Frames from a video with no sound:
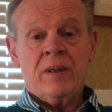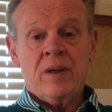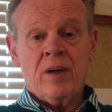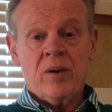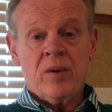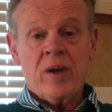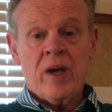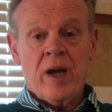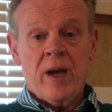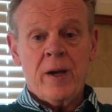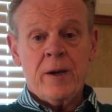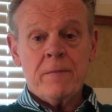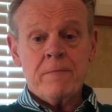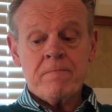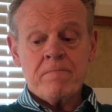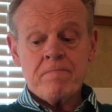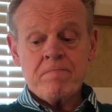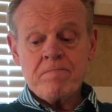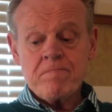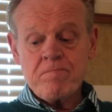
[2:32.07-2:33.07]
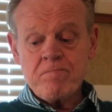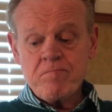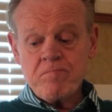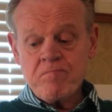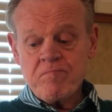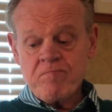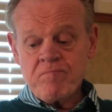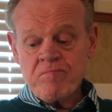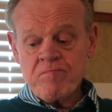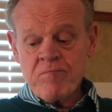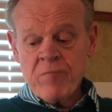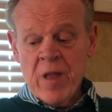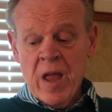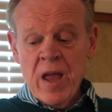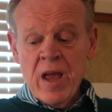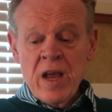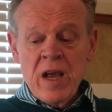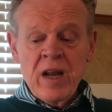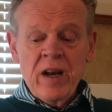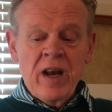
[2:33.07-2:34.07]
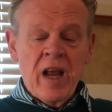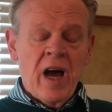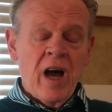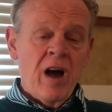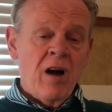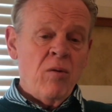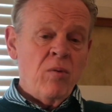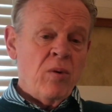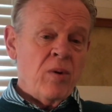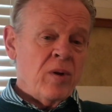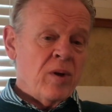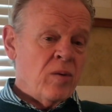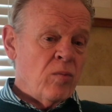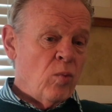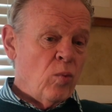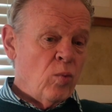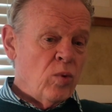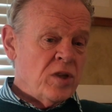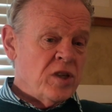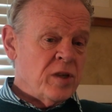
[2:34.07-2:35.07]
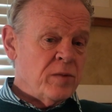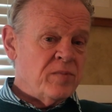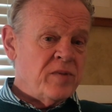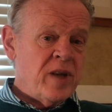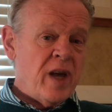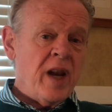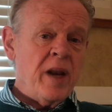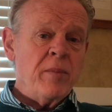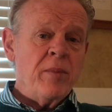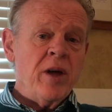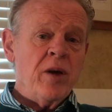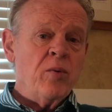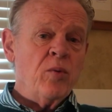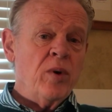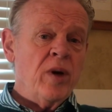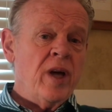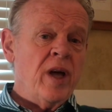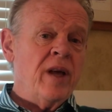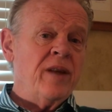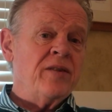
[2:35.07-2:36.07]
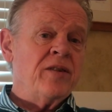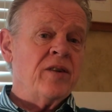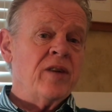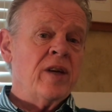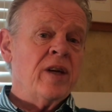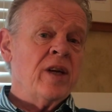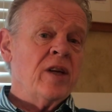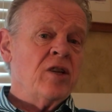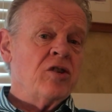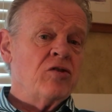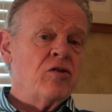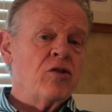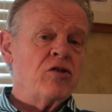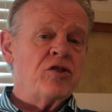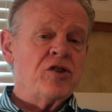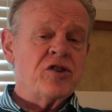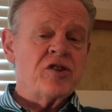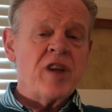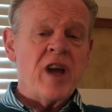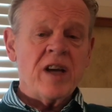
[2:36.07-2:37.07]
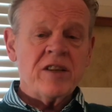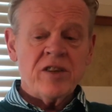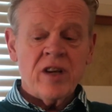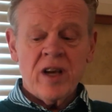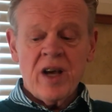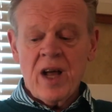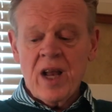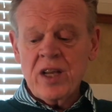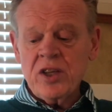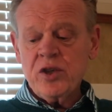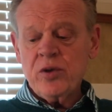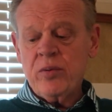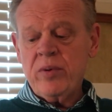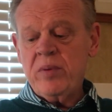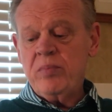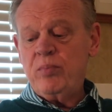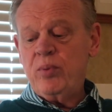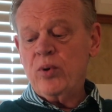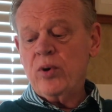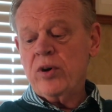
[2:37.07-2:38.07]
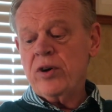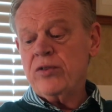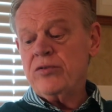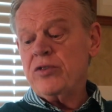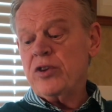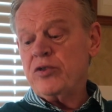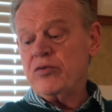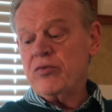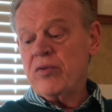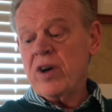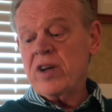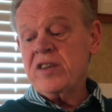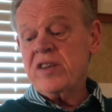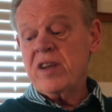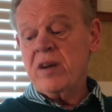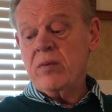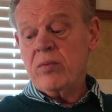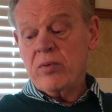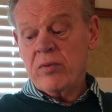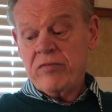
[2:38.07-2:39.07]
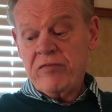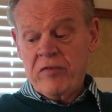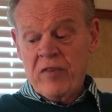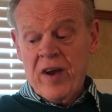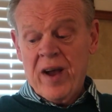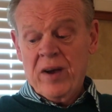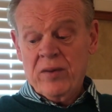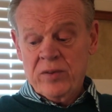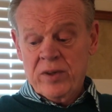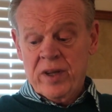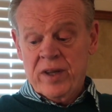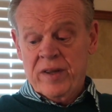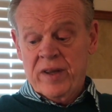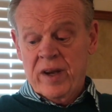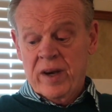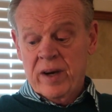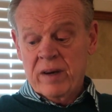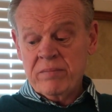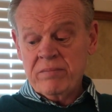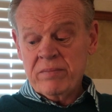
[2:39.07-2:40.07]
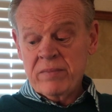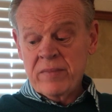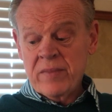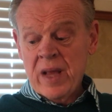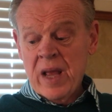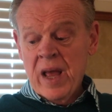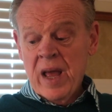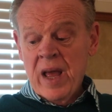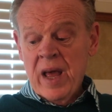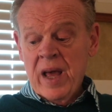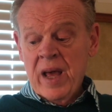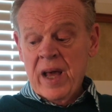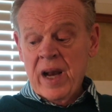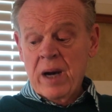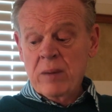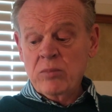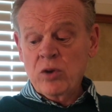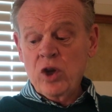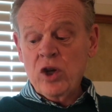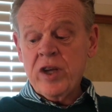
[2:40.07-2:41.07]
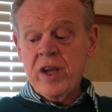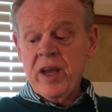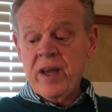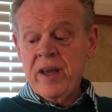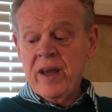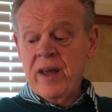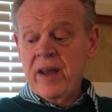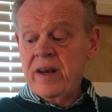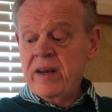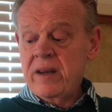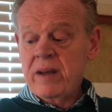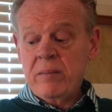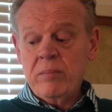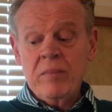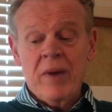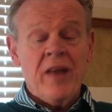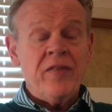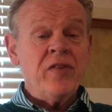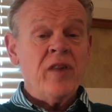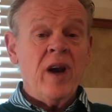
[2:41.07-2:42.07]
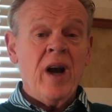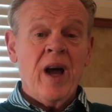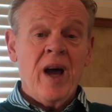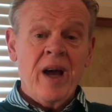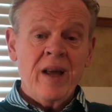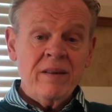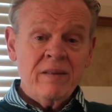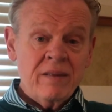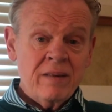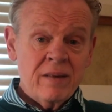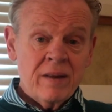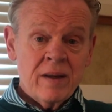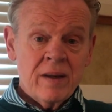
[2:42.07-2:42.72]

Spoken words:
okay? Now, what's upsetting me with Saoirse's toxicology report are the drugs that were found in there. And I'm looking at methadone,